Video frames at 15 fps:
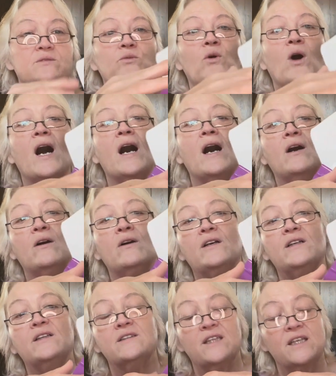Wow.
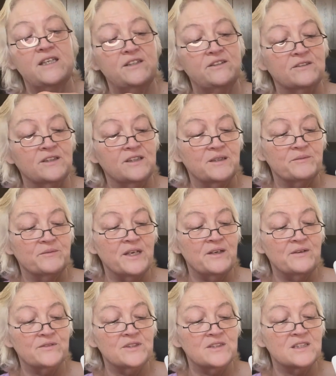Thank you, Liam.
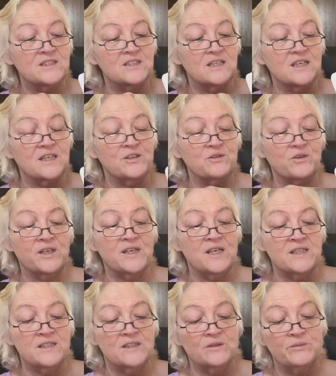That was such a great
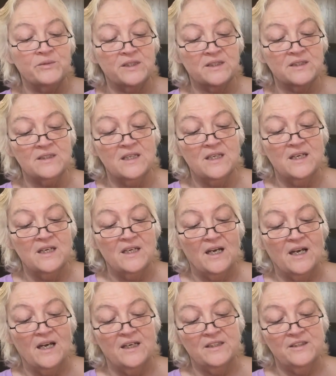idea because
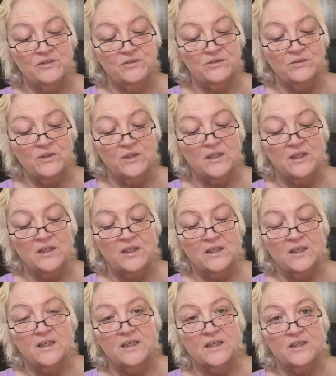I do
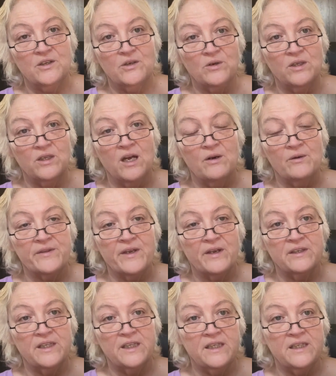go a lot without
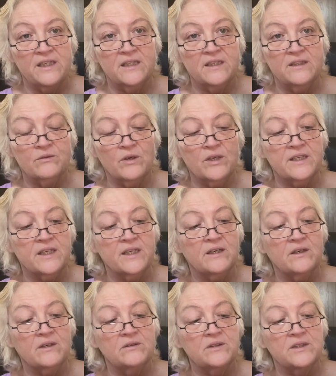eating right
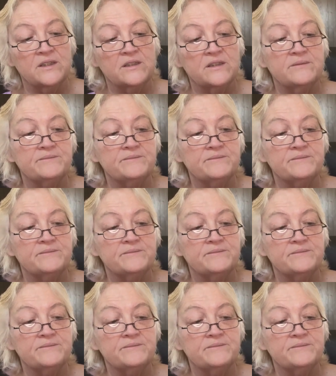now. And